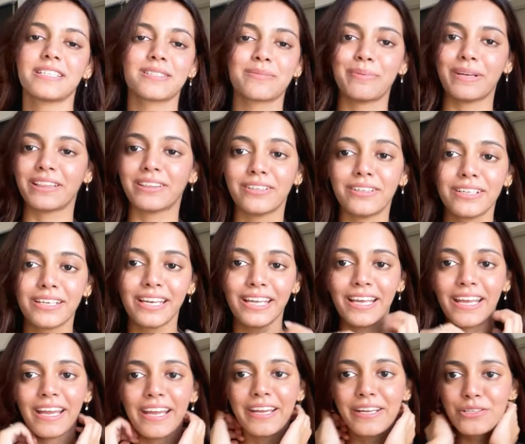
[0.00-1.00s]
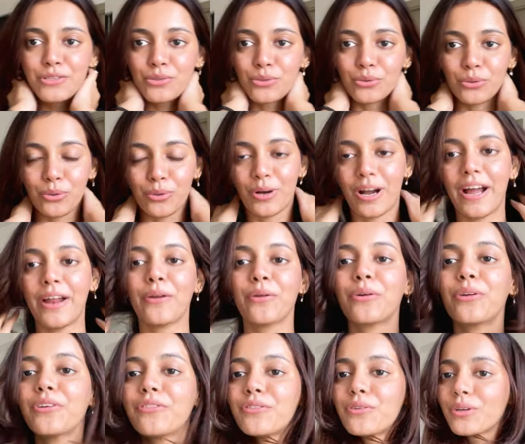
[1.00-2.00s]
it's my third day hair, so I don't
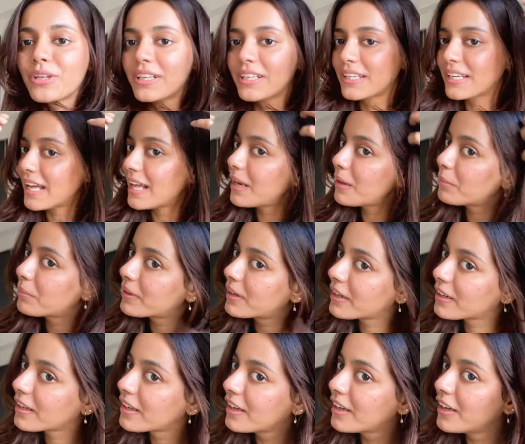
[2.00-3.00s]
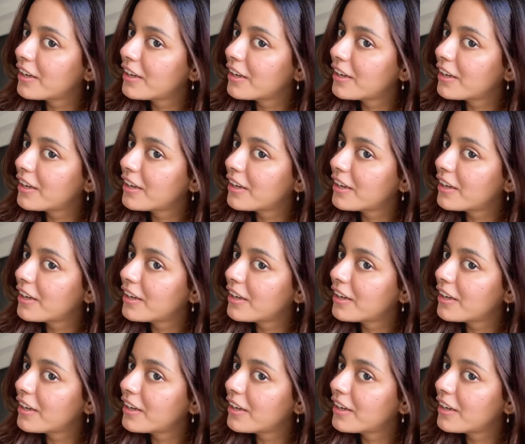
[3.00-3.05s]
know if you can tell, but